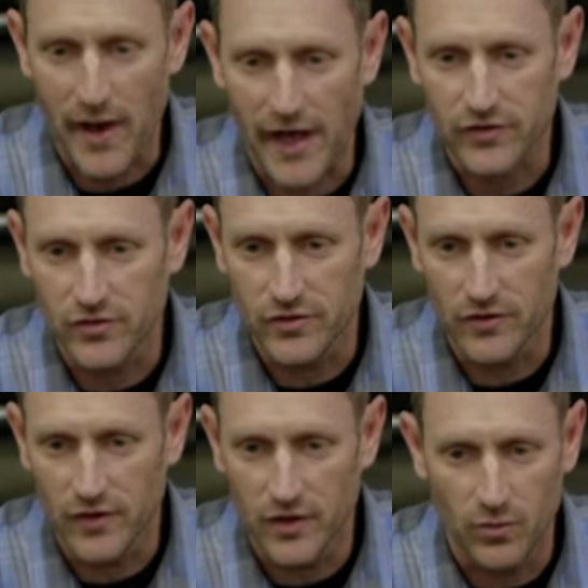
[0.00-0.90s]
know that we're
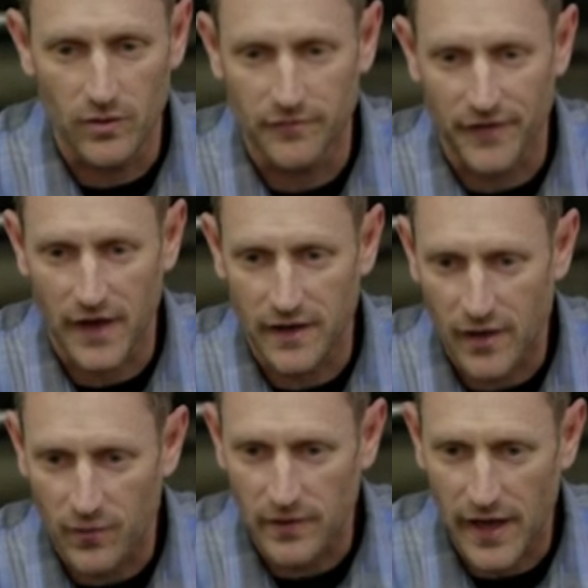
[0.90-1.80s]
there for a cause and
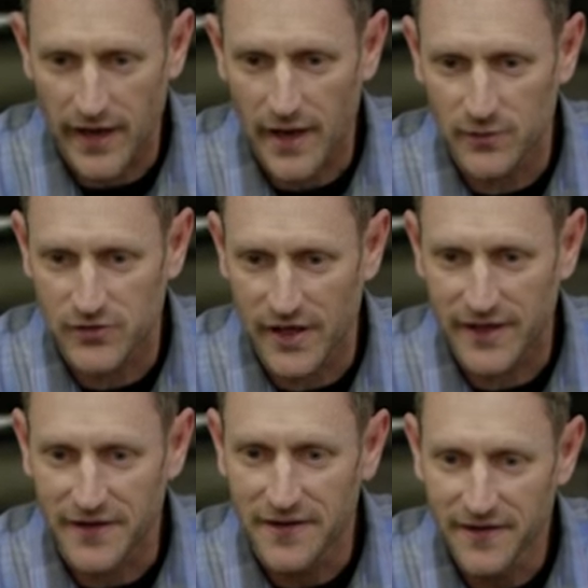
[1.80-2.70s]
to know that,
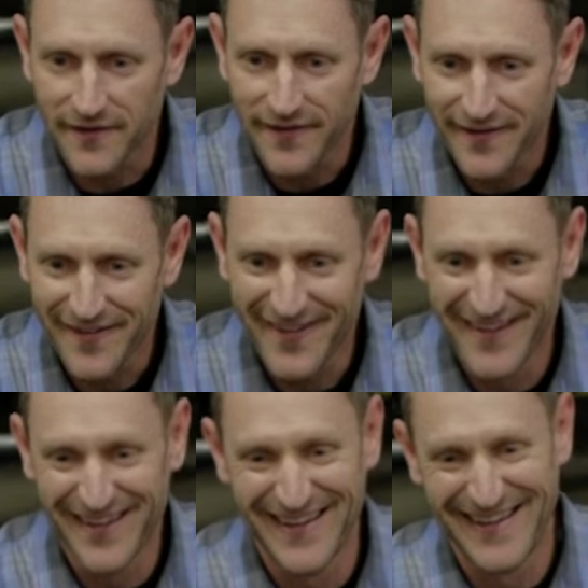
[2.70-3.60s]
you know, I'm
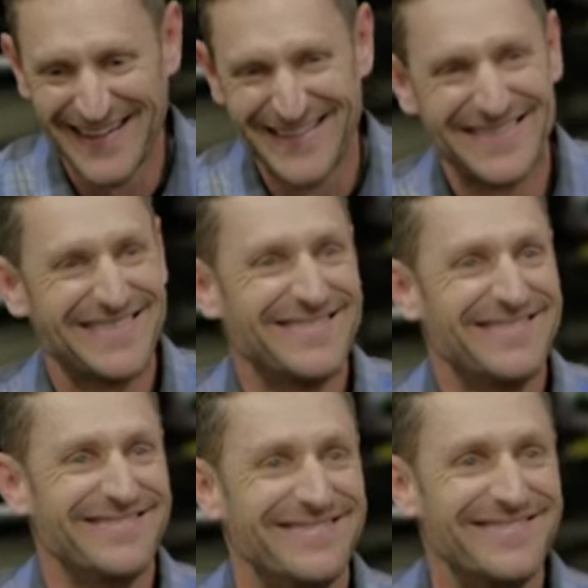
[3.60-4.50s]
taking
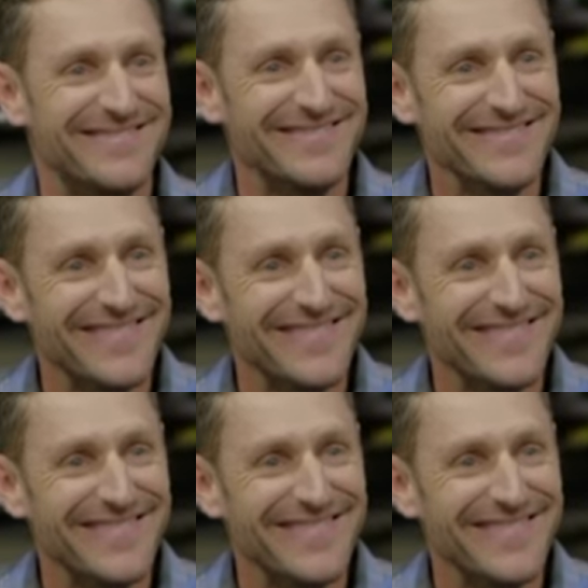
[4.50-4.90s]
my small